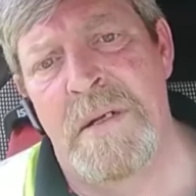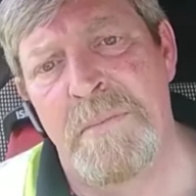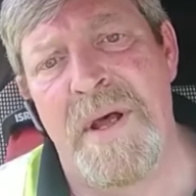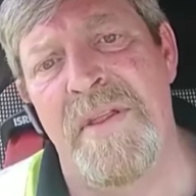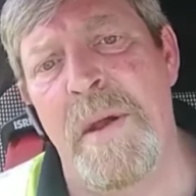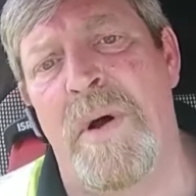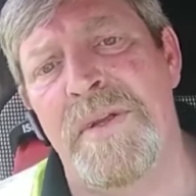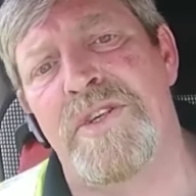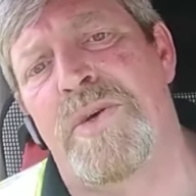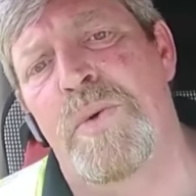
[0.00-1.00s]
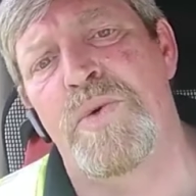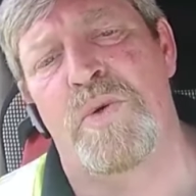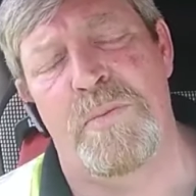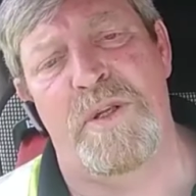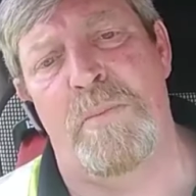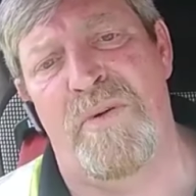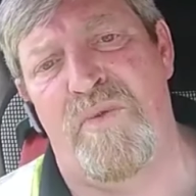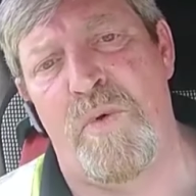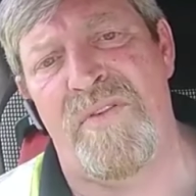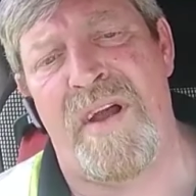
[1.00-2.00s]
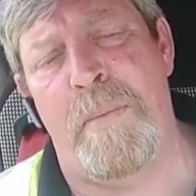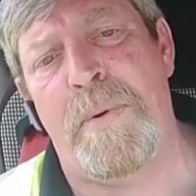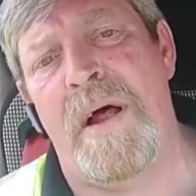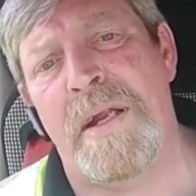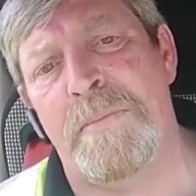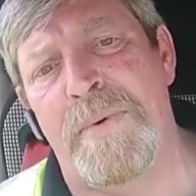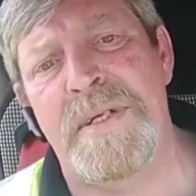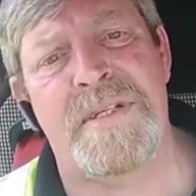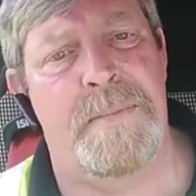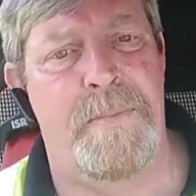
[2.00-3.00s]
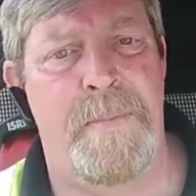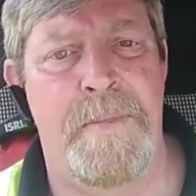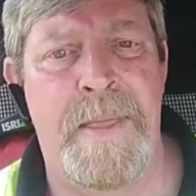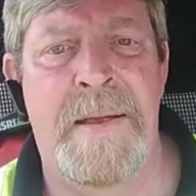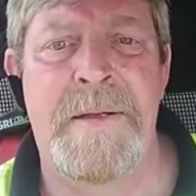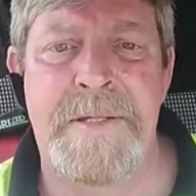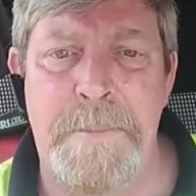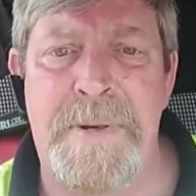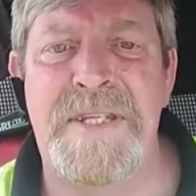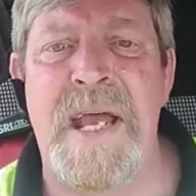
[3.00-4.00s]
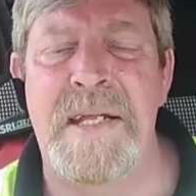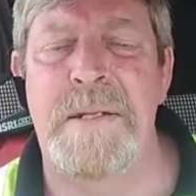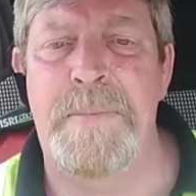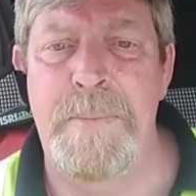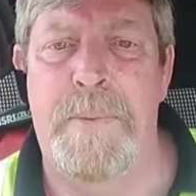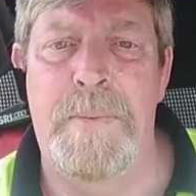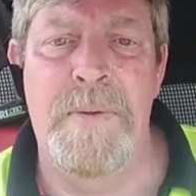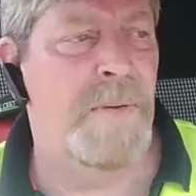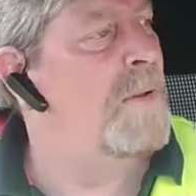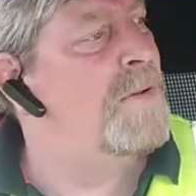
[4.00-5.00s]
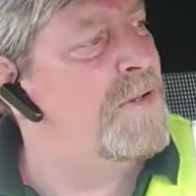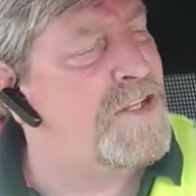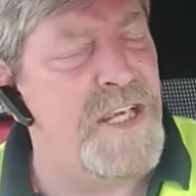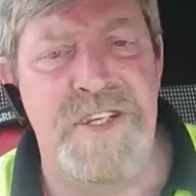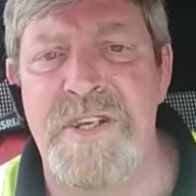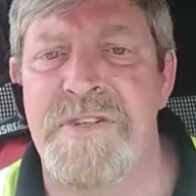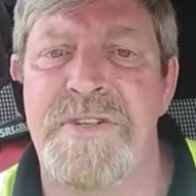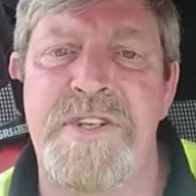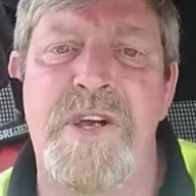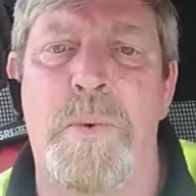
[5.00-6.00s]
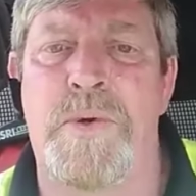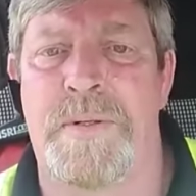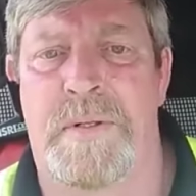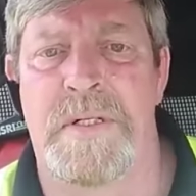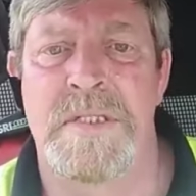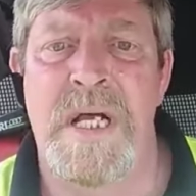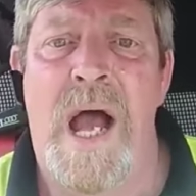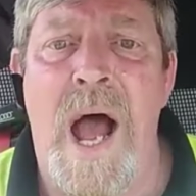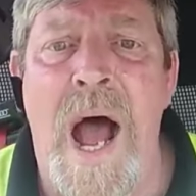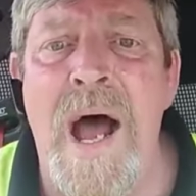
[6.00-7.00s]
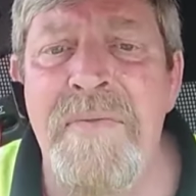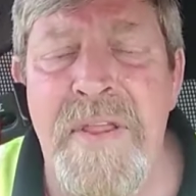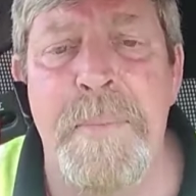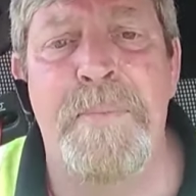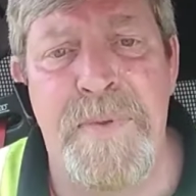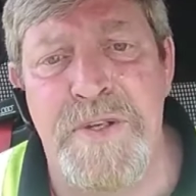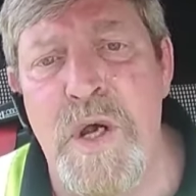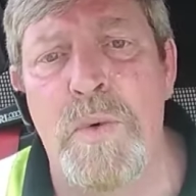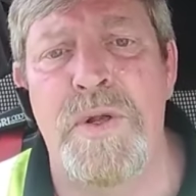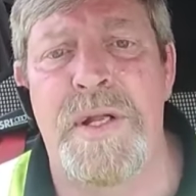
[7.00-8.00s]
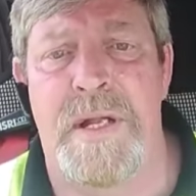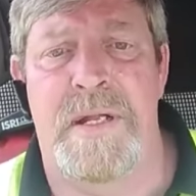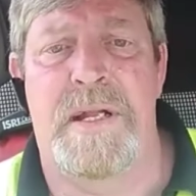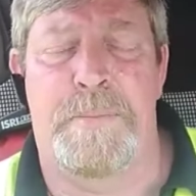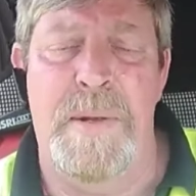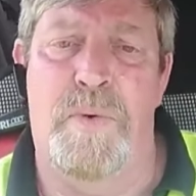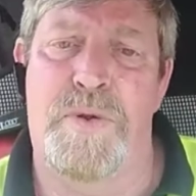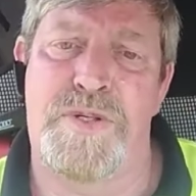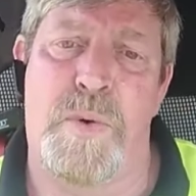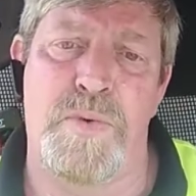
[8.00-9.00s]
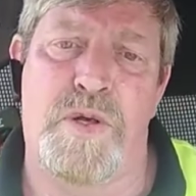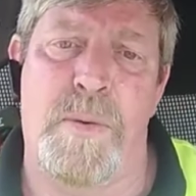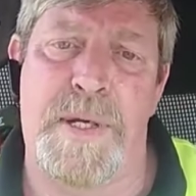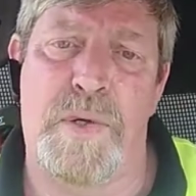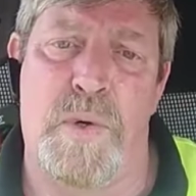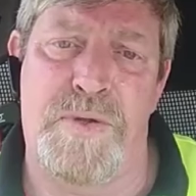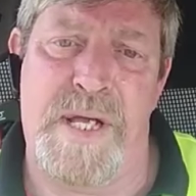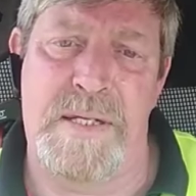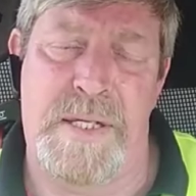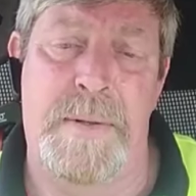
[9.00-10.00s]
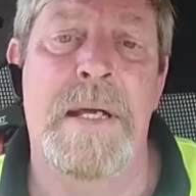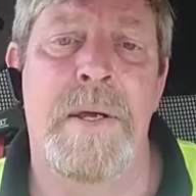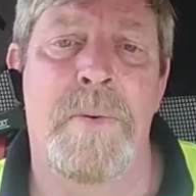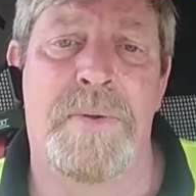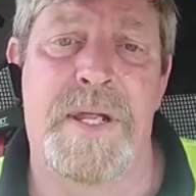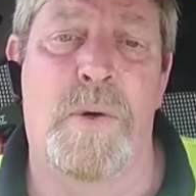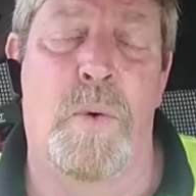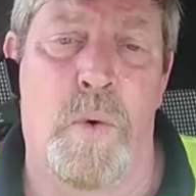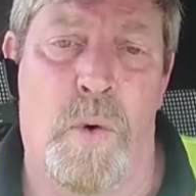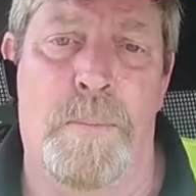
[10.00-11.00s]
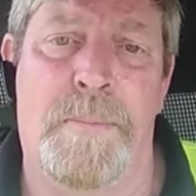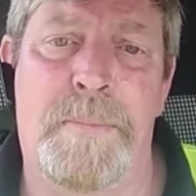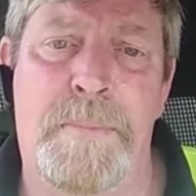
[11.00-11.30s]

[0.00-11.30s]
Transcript: But they want the schools opened up before they've got a plan in place to protect the people, the teachers, the children, and the, the children, the, the people the children come in contact with when they go home.